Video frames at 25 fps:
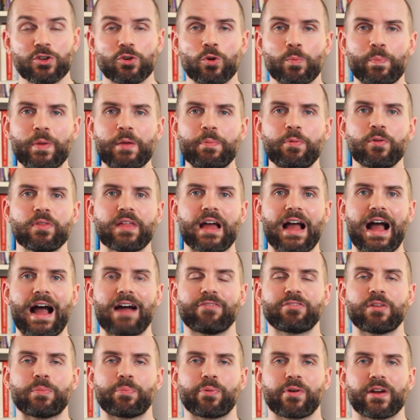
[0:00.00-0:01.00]
People that
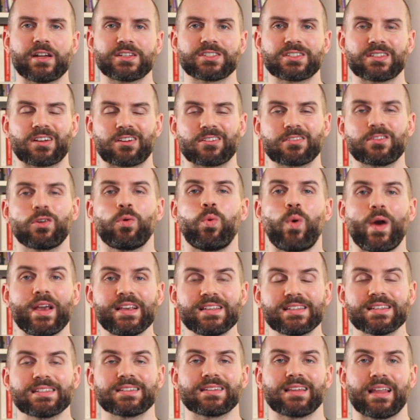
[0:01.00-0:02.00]
have depression are
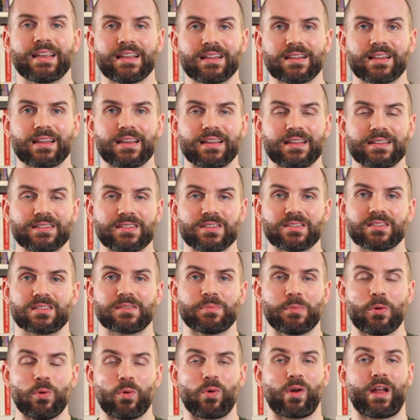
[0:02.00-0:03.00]
twice as likely to
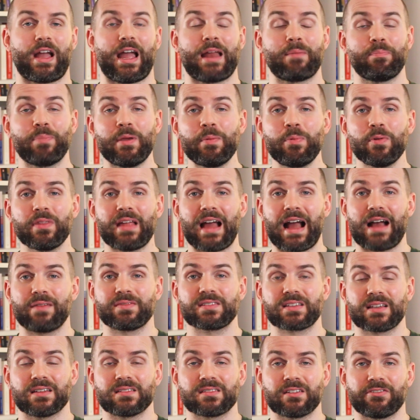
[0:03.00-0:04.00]
smoke, and people that have
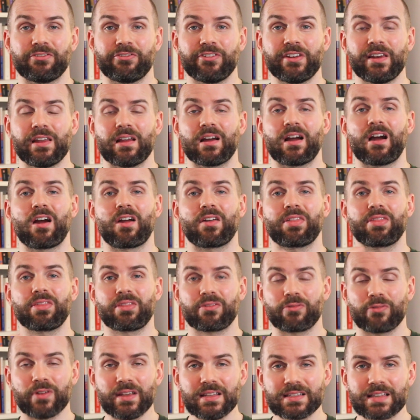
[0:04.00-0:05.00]
schizophrenia are
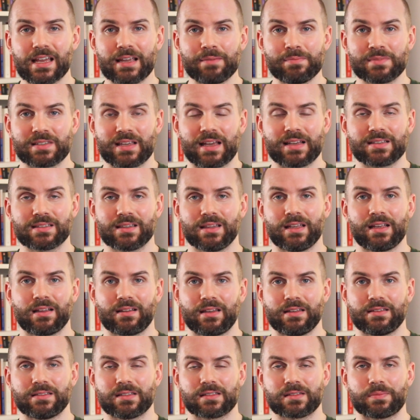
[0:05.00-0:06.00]
3 times as
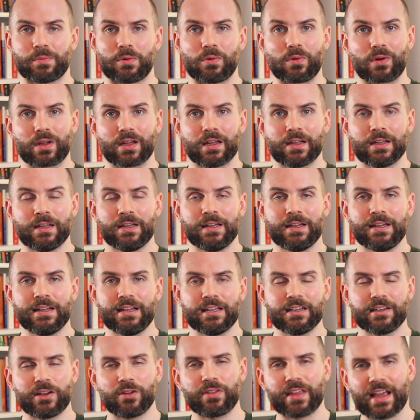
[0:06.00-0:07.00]
likely to smoke.
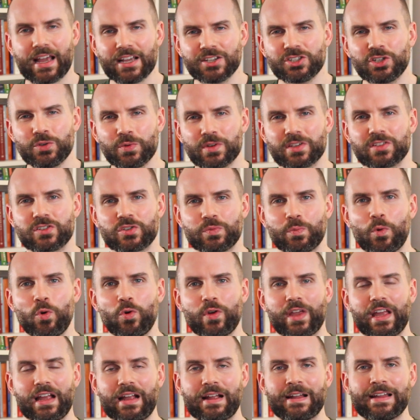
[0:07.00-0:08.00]
Now, the issue with
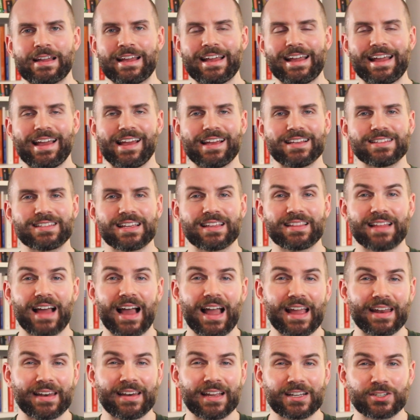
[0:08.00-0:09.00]
smoking is
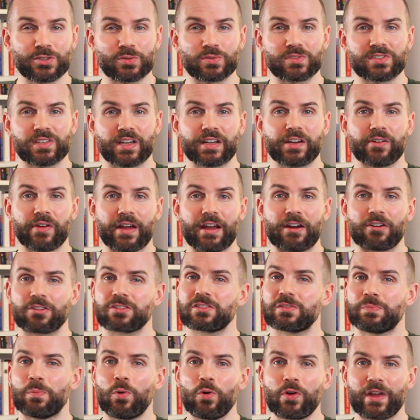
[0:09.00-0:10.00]
that initial cigarette or
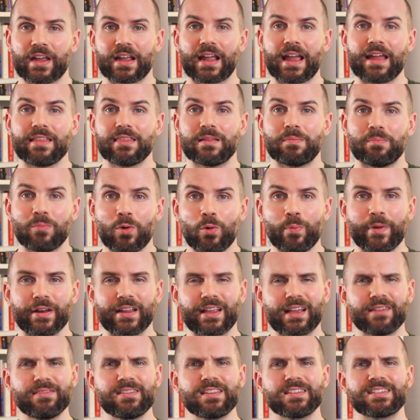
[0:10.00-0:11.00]
smoking in the moment
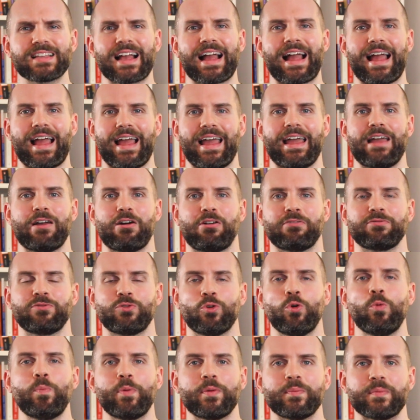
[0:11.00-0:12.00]
gives us that hit of
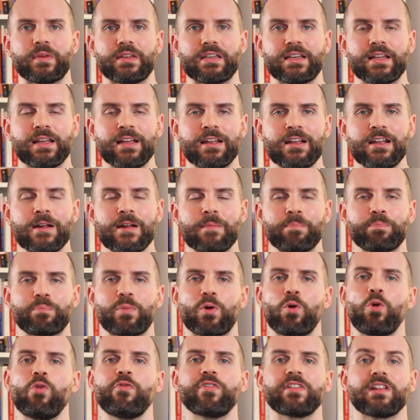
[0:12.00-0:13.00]
dopamine,
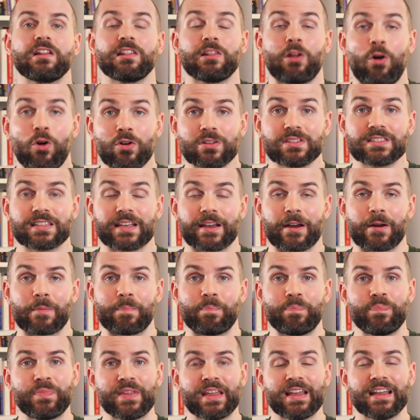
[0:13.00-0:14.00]
but over the long
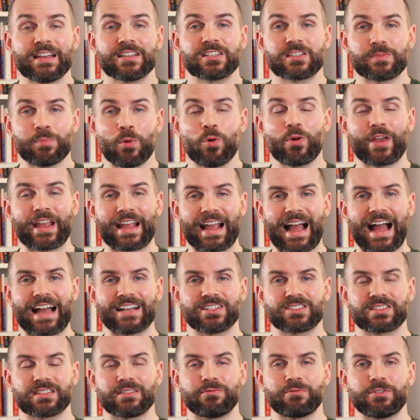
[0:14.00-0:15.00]
term, smoking
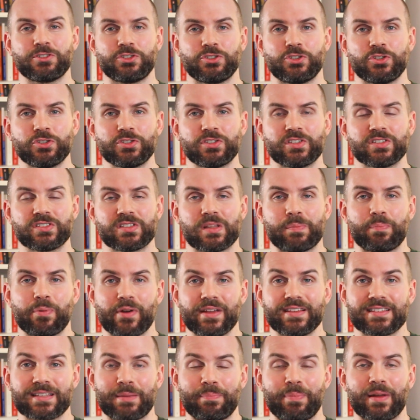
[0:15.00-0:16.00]
actually reduces the
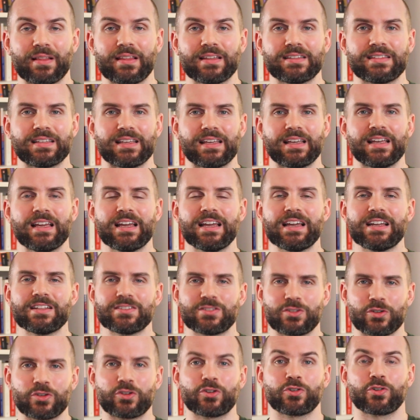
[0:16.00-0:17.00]
brain's ability
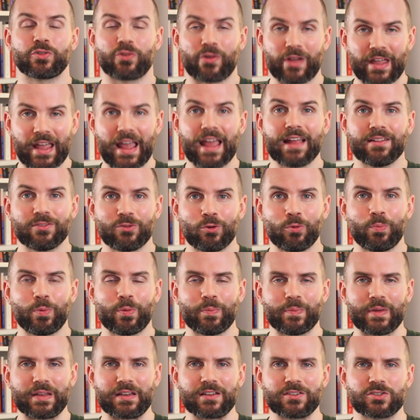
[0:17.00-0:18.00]
to create
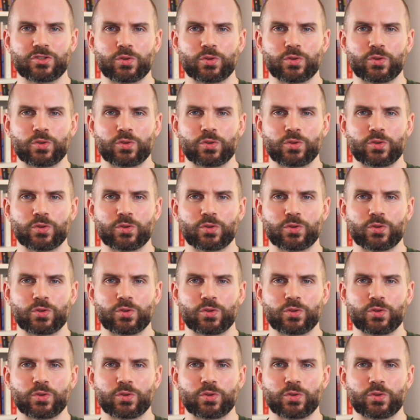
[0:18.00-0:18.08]
dopamine.